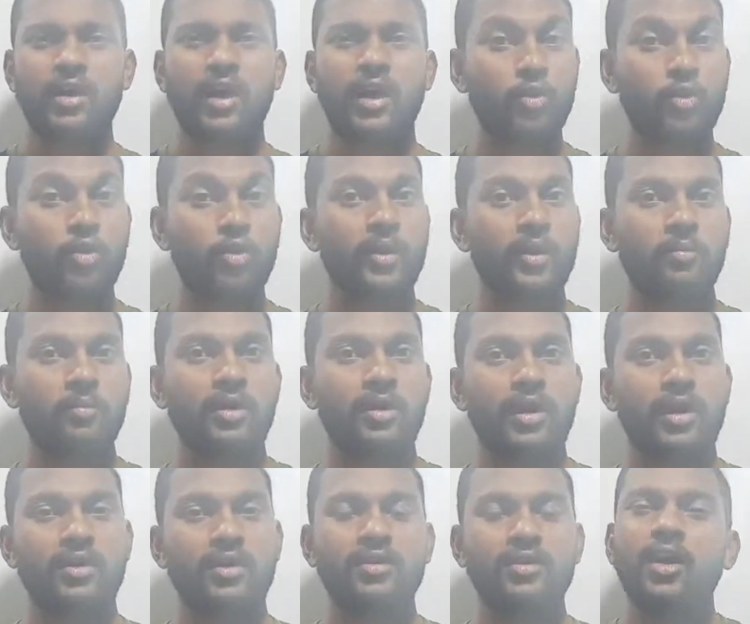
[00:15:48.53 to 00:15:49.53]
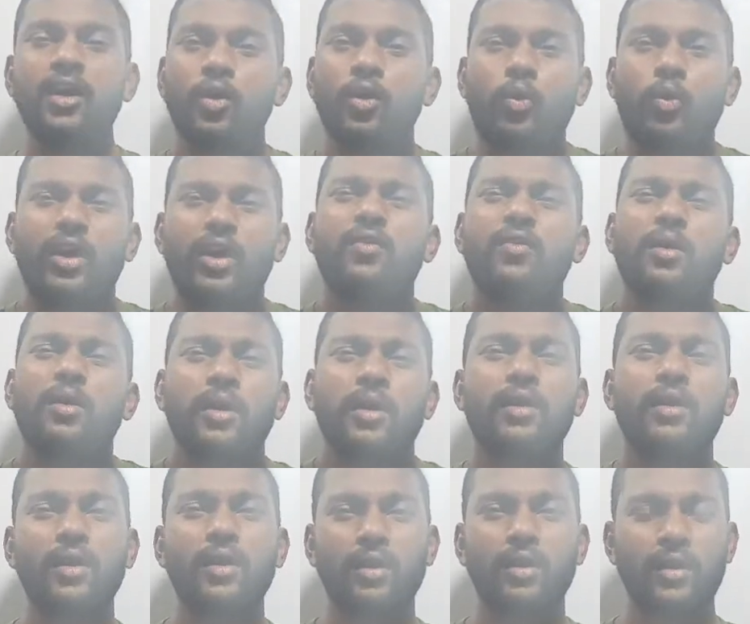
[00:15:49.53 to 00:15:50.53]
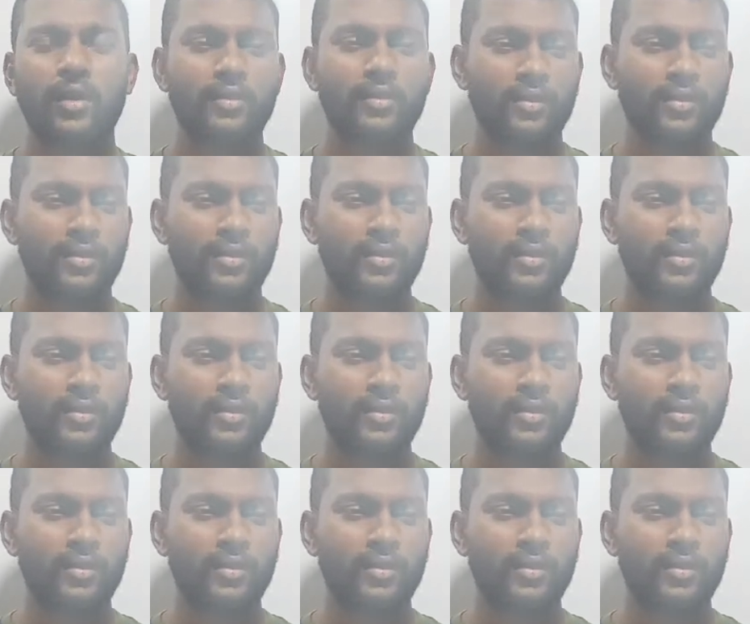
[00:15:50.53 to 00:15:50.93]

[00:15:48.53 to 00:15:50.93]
I hope I am correct. Why we are maintaining like that?